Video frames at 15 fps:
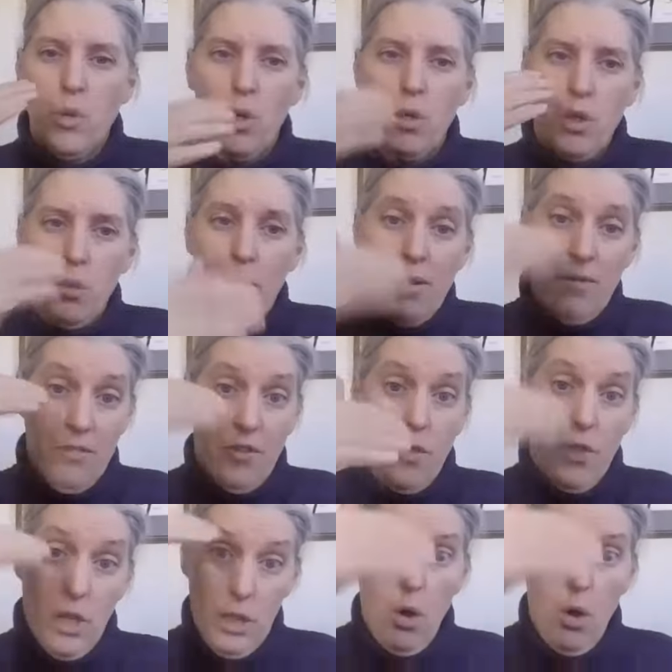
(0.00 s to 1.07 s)
want to wait for
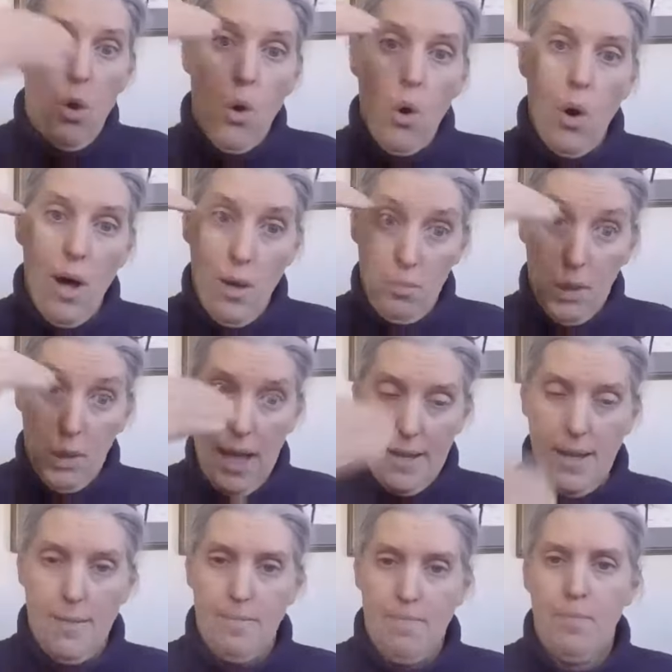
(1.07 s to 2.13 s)
the law applying.
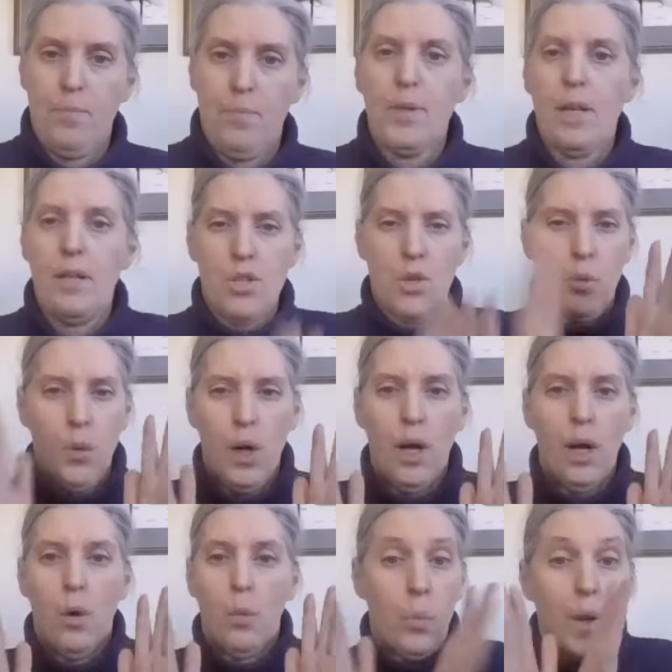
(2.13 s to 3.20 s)

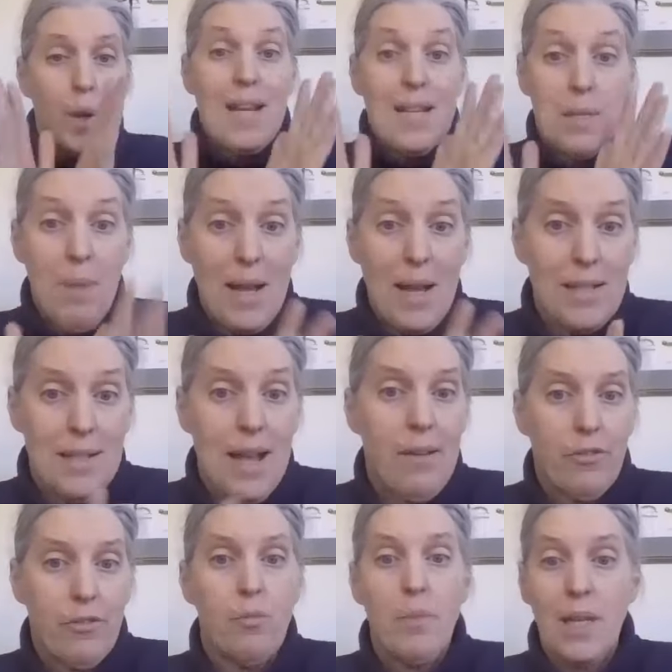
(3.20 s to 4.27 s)
So we expected
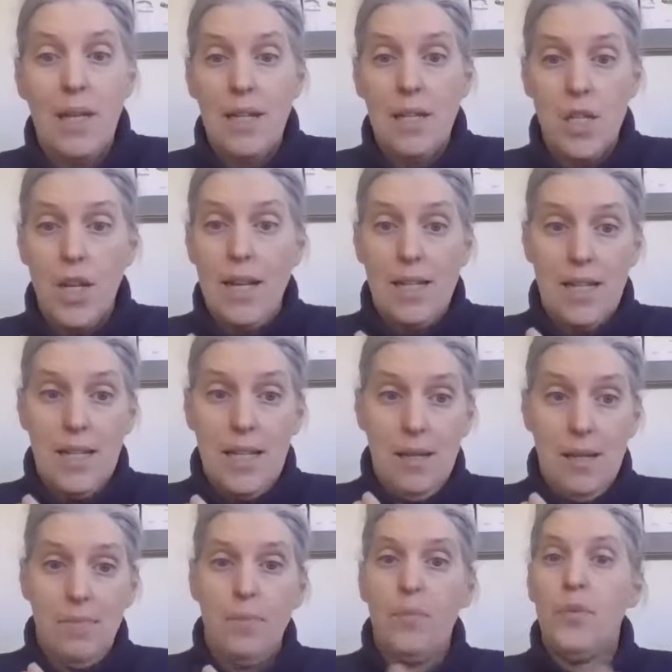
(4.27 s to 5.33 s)
that from the HSC.
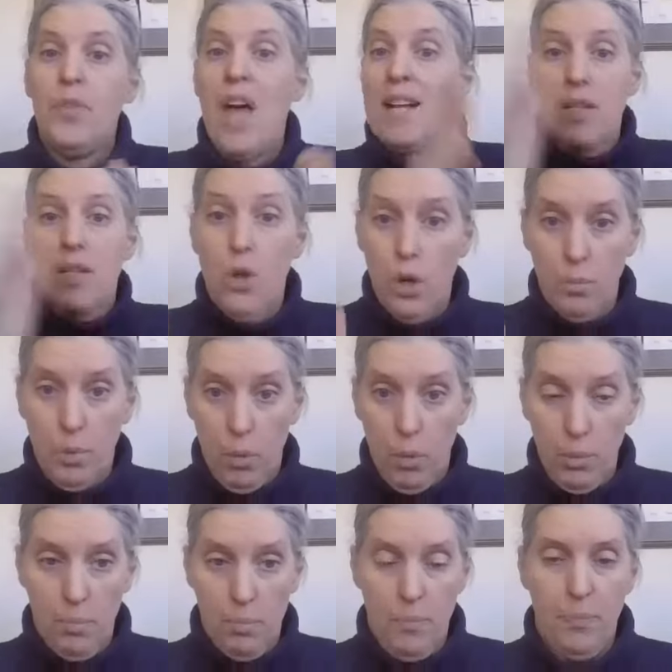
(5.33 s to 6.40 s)
That's not a
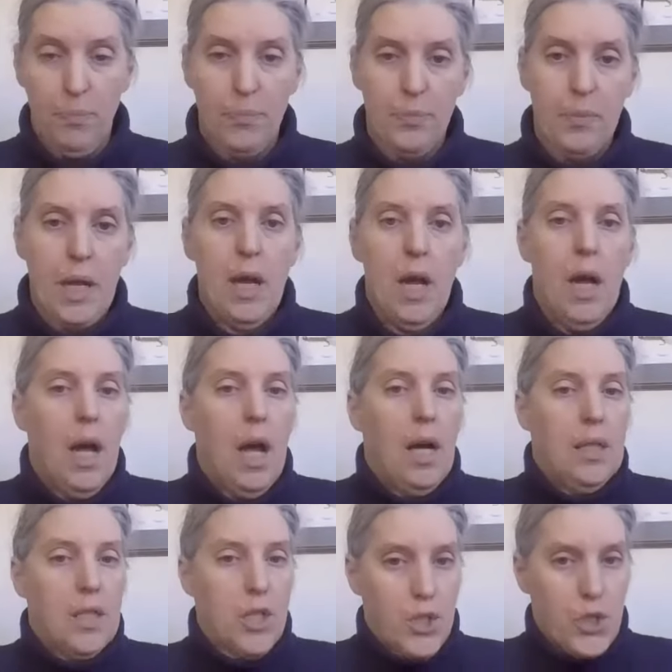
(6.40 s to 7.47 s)
problem.
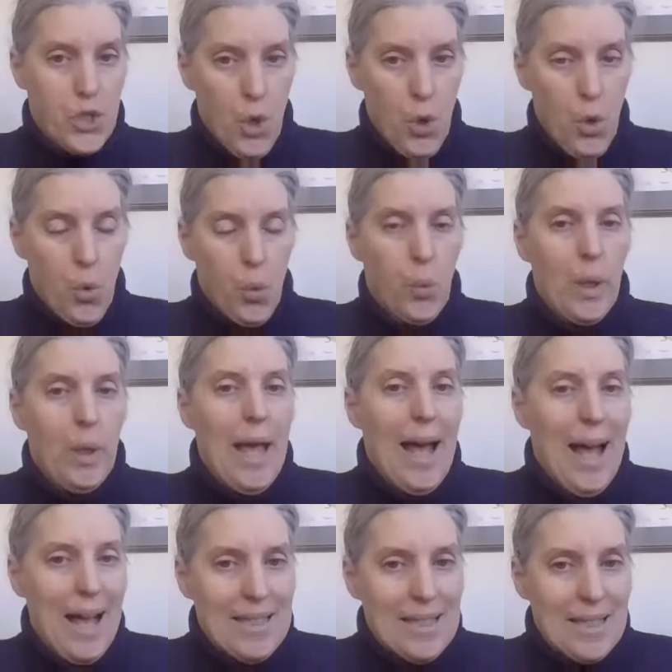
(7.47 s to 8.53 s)
So we
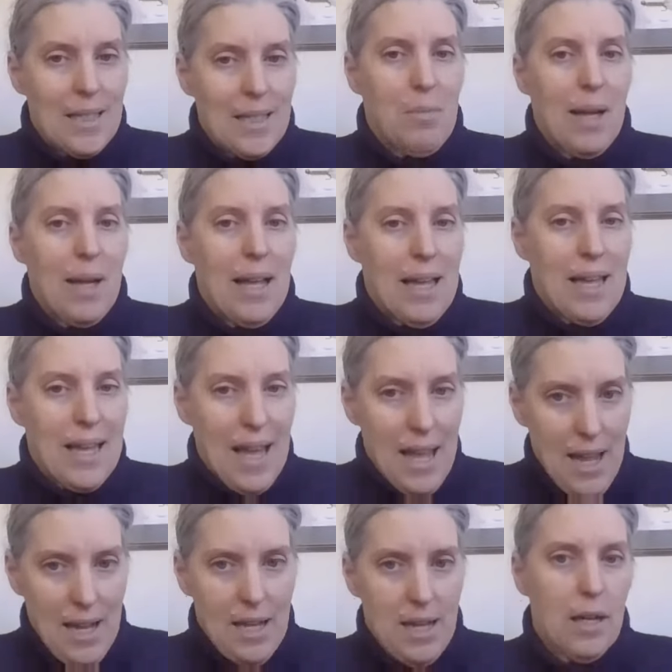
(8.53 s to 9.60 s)
asked them
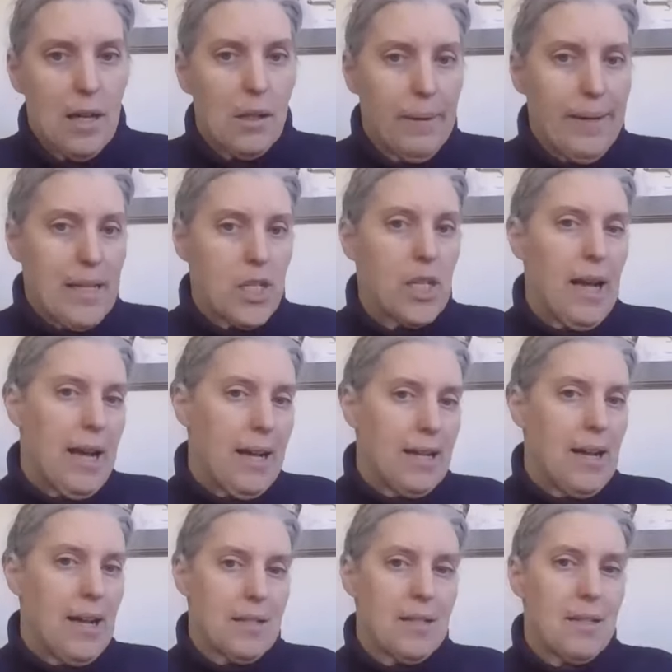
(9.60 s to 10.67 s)
again, a question I
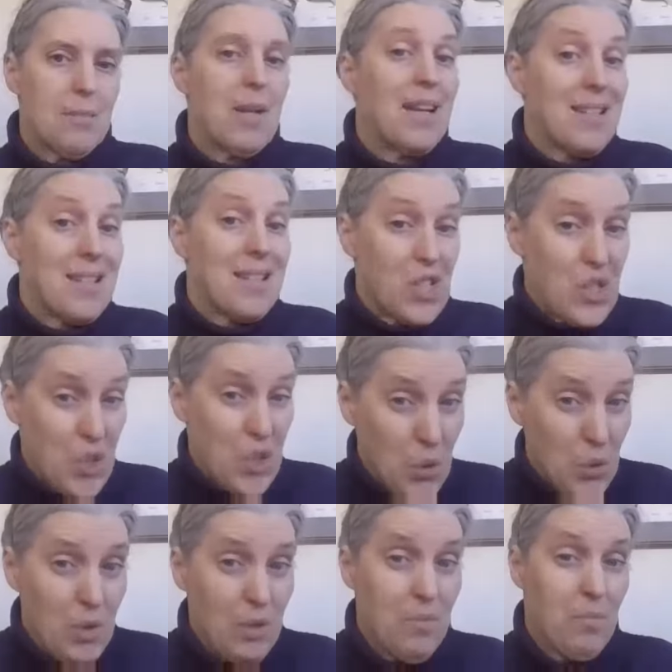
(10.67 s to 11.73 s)
asked them as
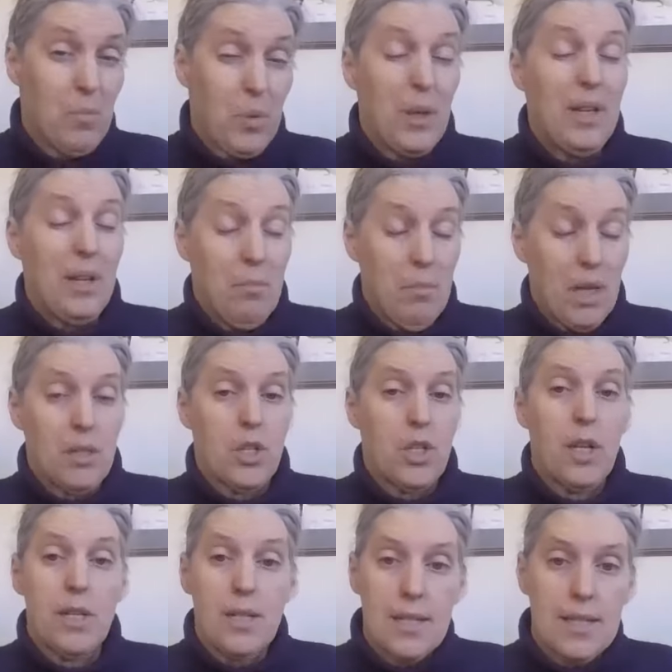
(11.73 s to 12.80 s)
soon, pretty much,
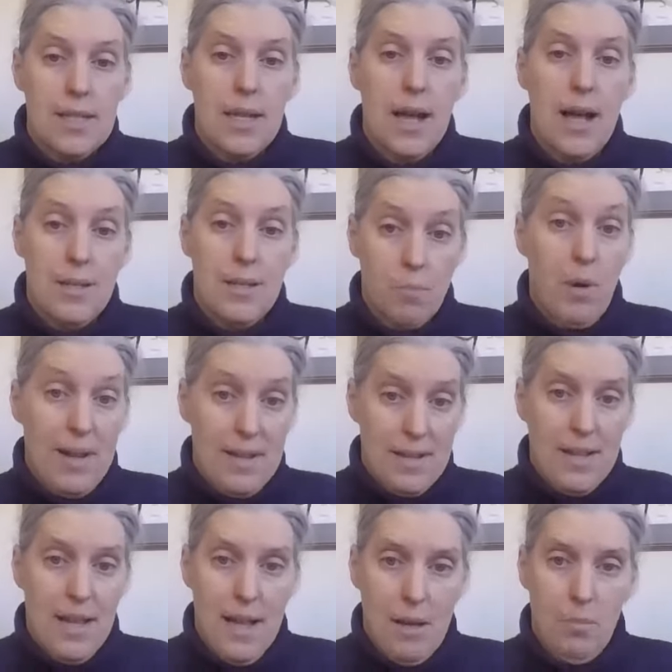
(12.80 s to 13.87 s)
as
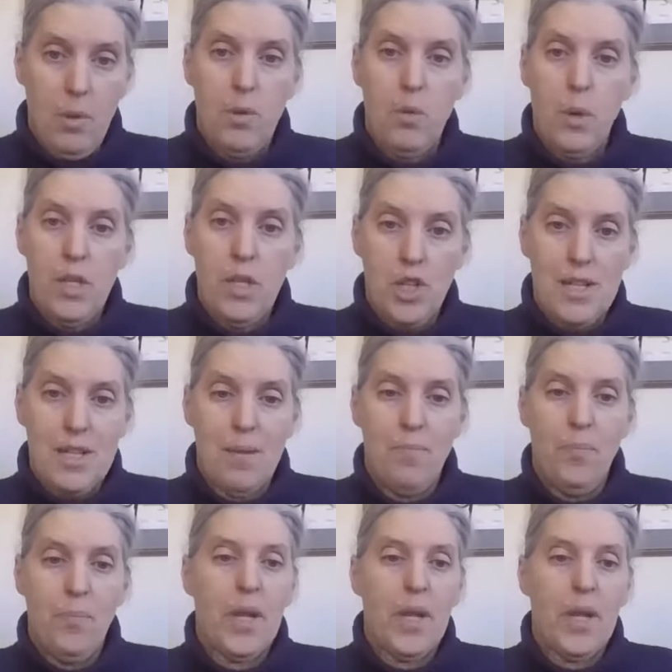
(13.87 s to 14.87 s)
Brexit happened, which is,